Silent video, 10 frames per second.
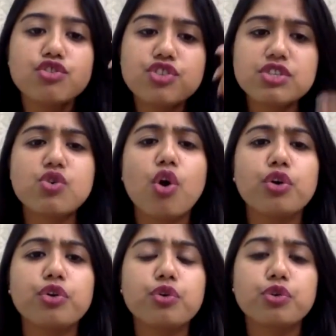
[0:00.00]
Just go
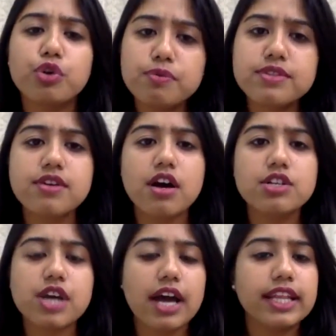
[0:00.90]
to YouTube,
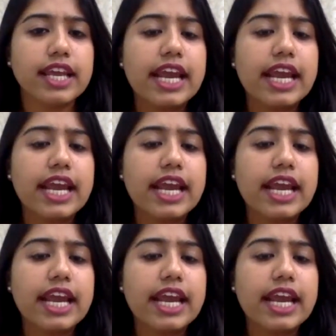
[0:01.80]
search. I